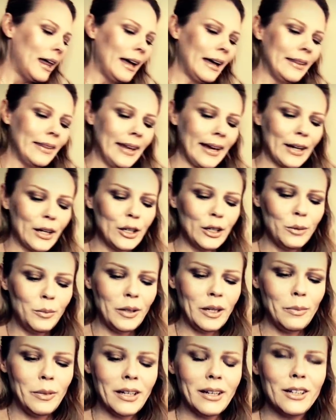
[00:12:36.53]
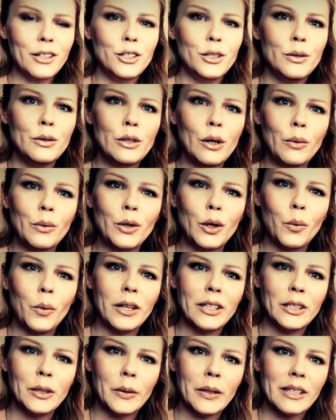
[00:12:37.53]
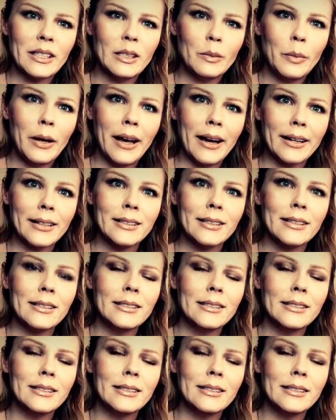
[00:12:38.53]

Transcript: And that could be because you don't know what to expect.